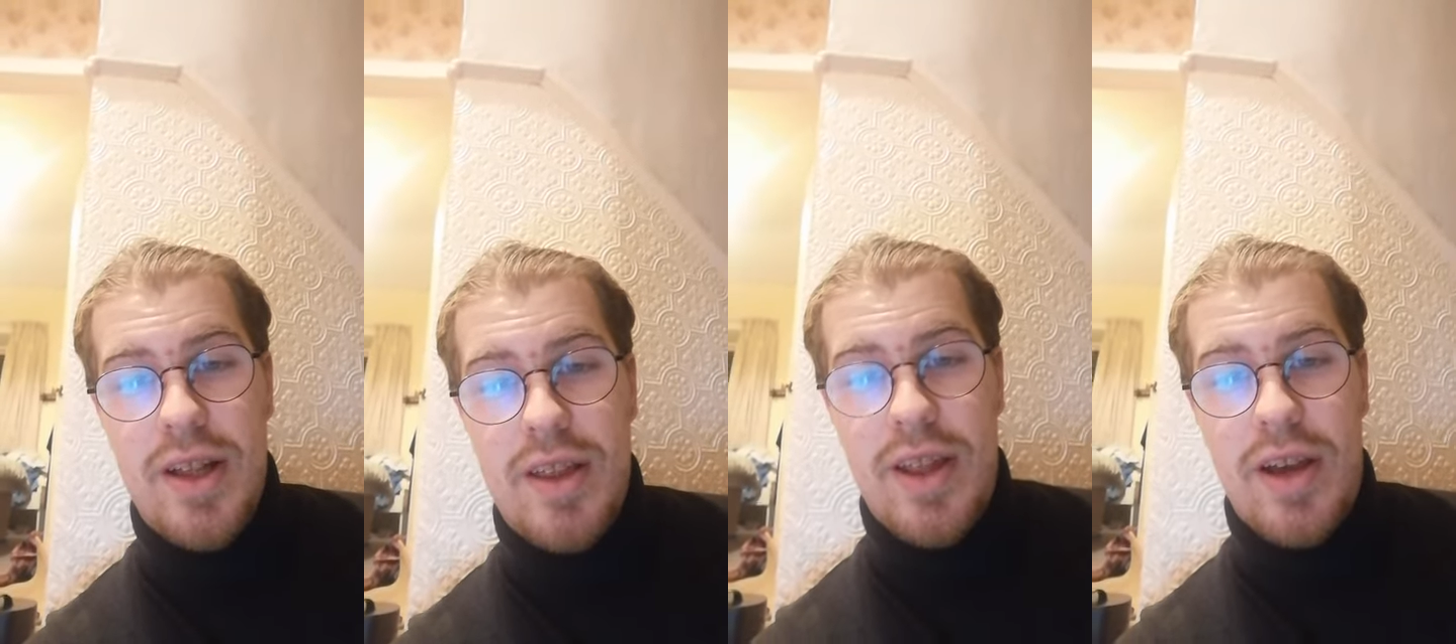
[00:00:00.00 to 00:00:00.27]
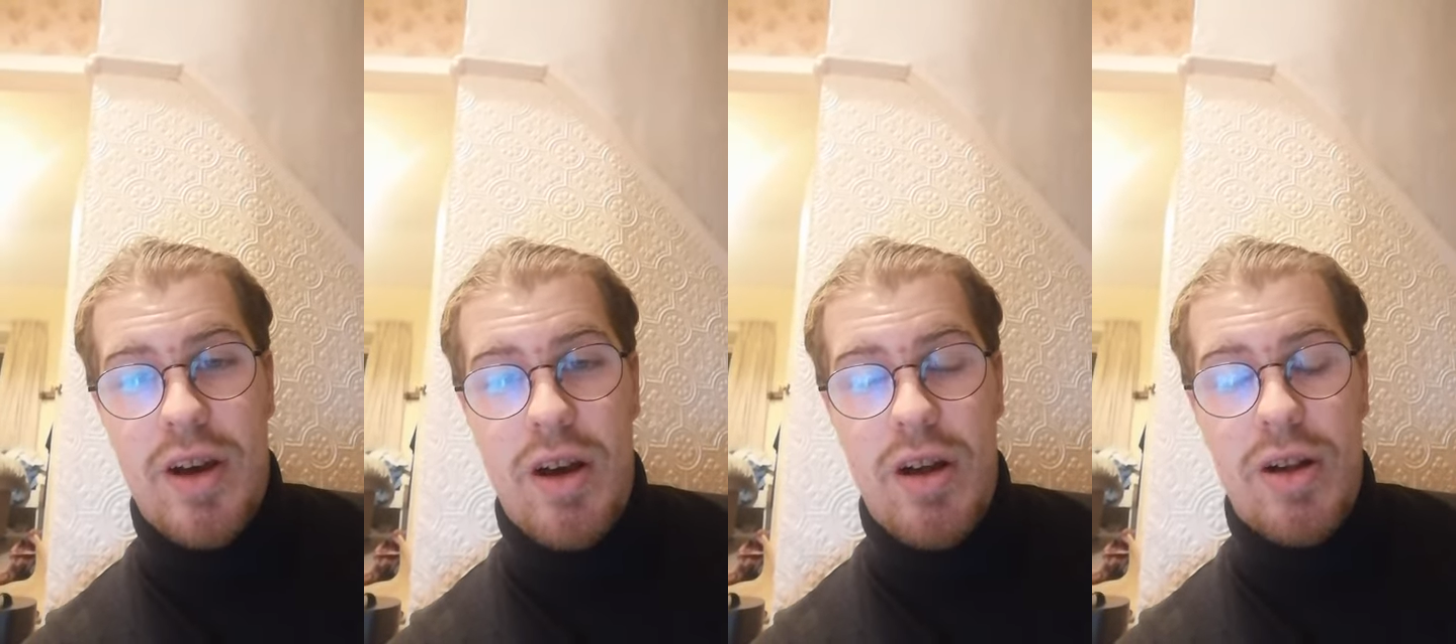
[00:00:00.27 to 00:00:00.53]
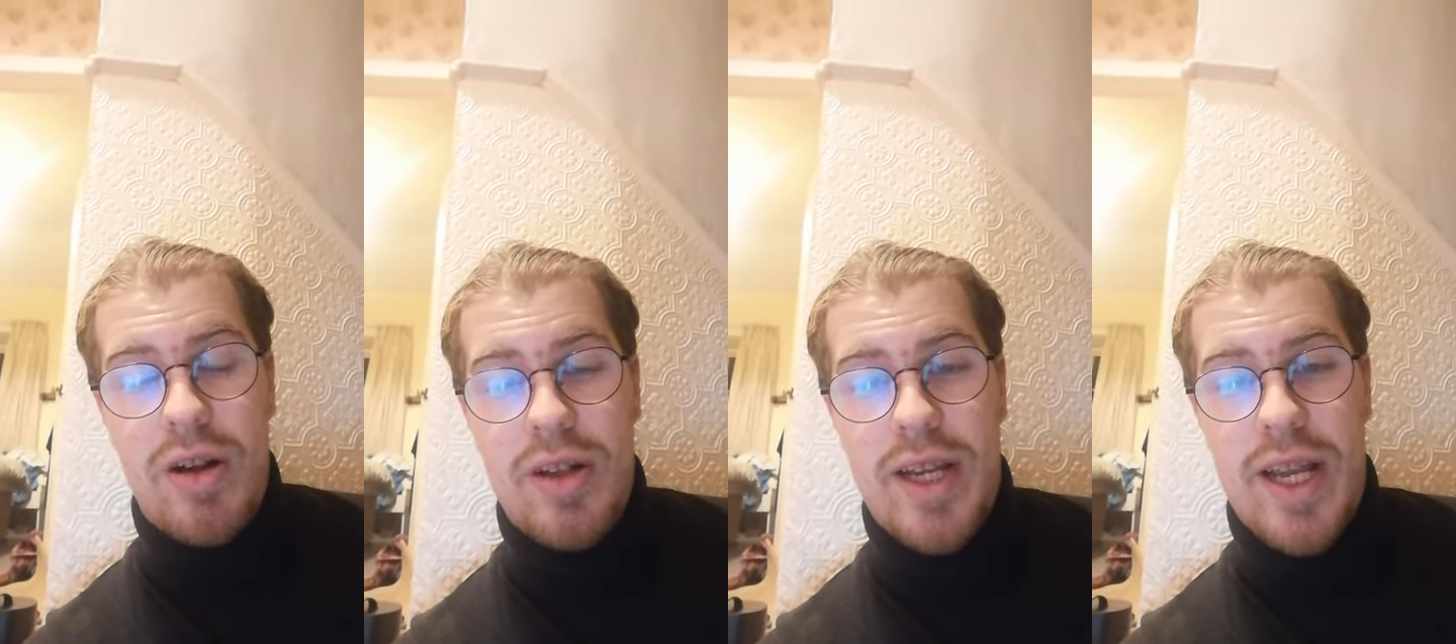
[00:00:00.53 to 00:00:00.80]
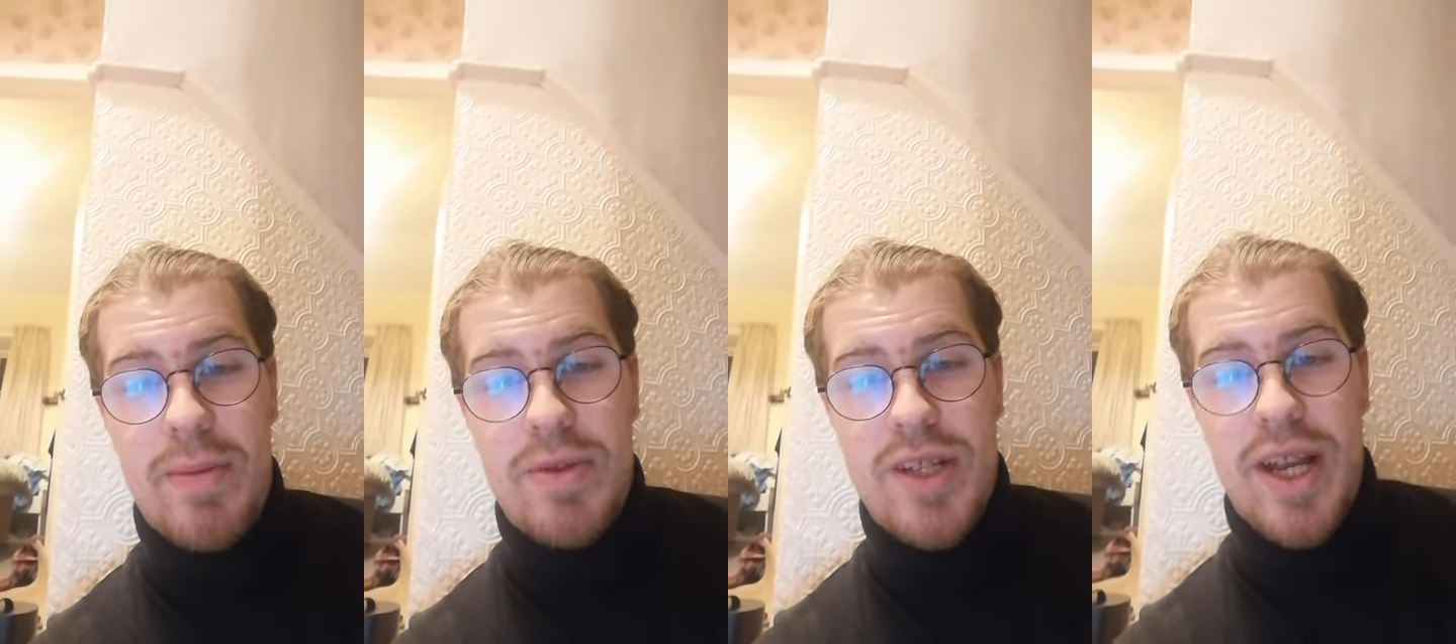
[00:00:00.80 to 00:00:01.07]
They all
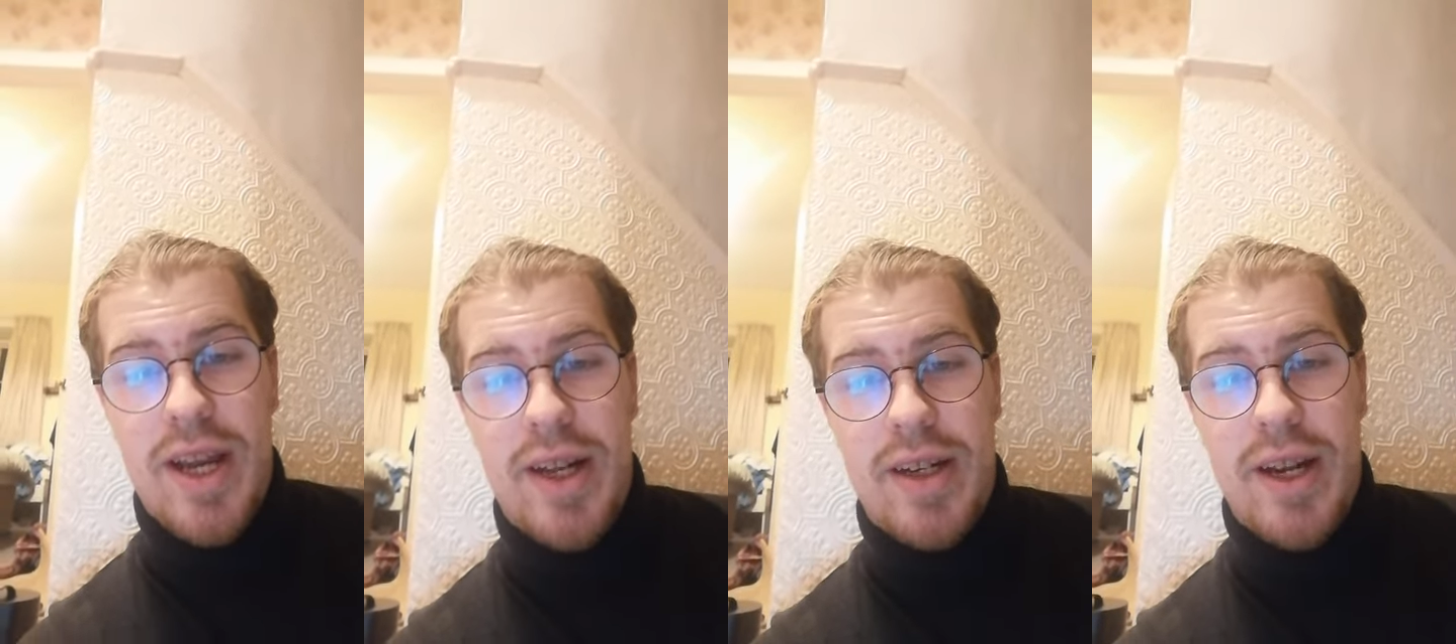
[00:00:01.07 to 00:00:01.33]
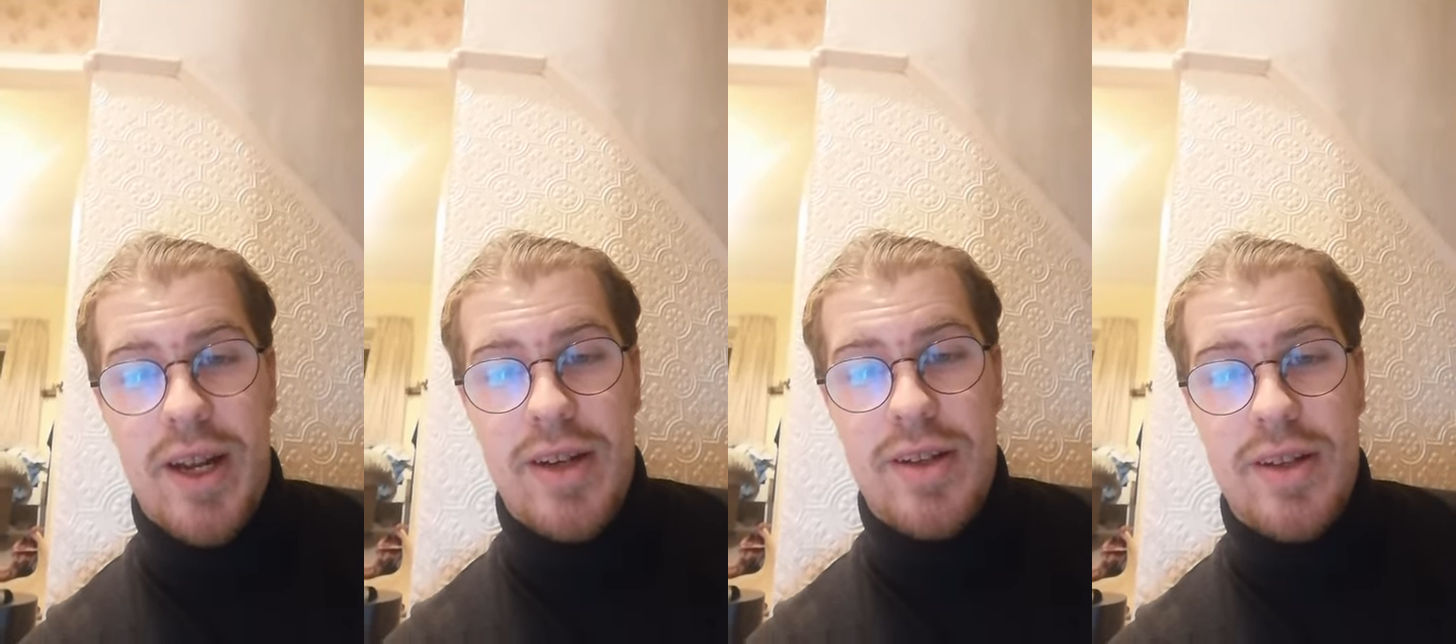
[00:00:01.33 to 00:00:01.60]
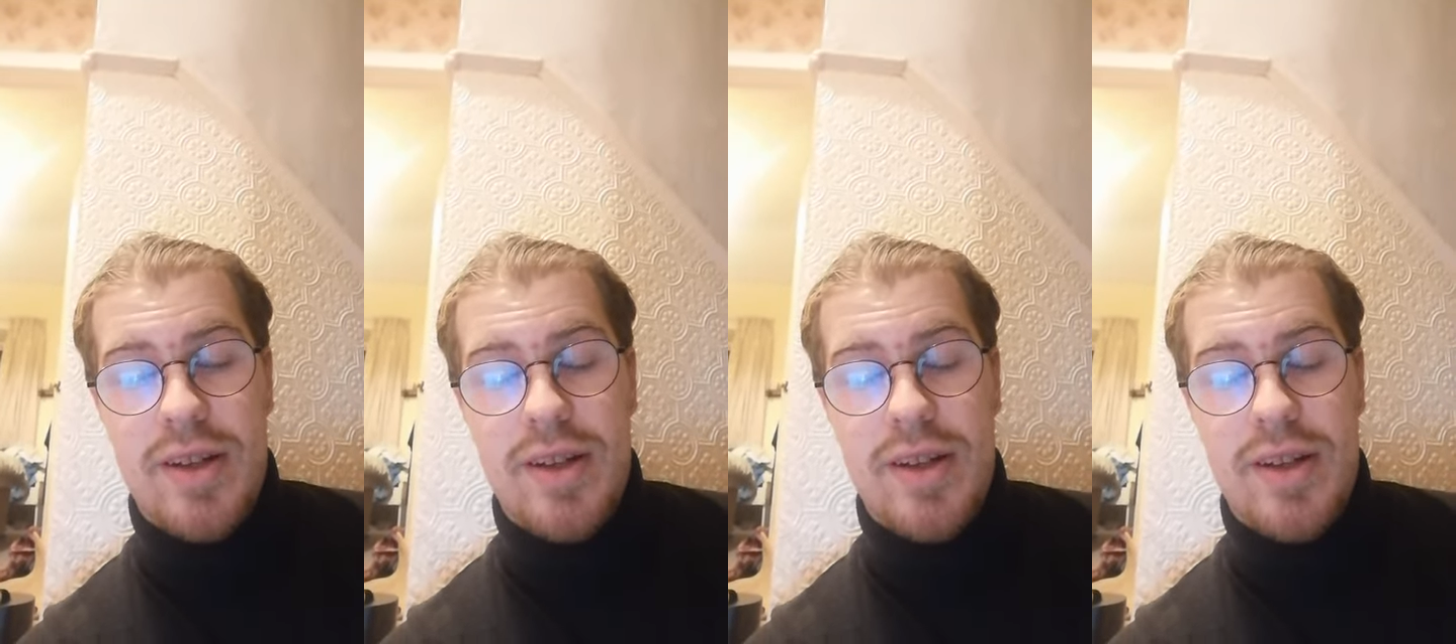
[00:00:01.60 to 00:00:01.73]
keep saying that